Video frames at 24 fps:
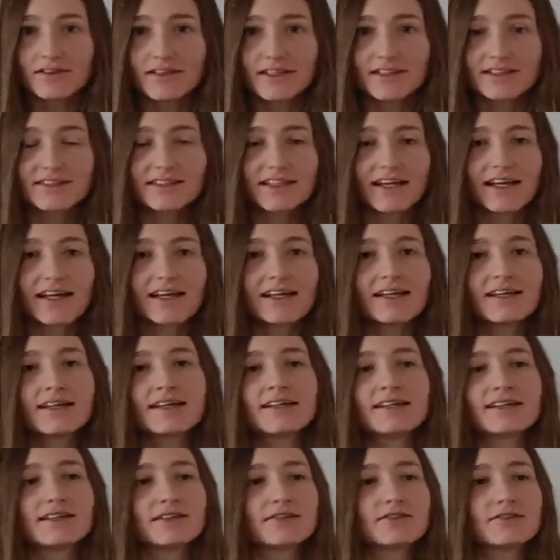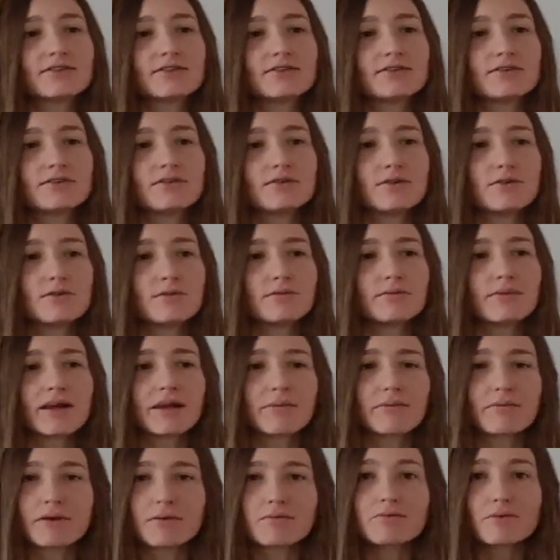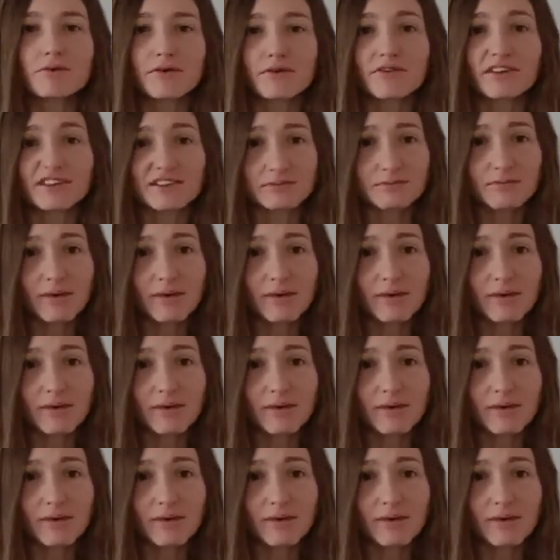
let's say, to make me improve